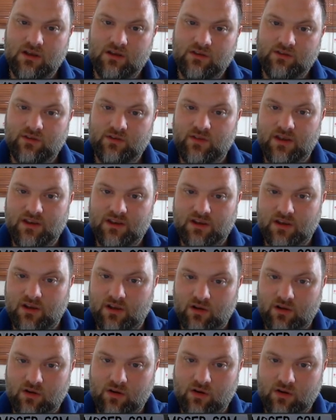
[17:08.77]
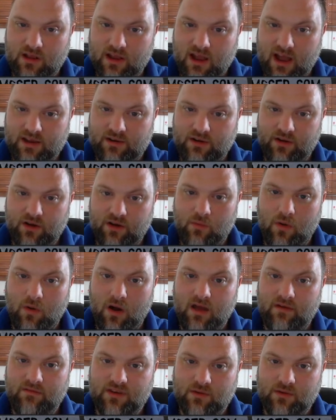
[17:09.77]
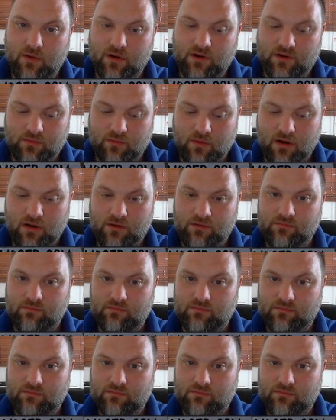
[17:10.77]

So then you can call it, I don't know, whatever you want,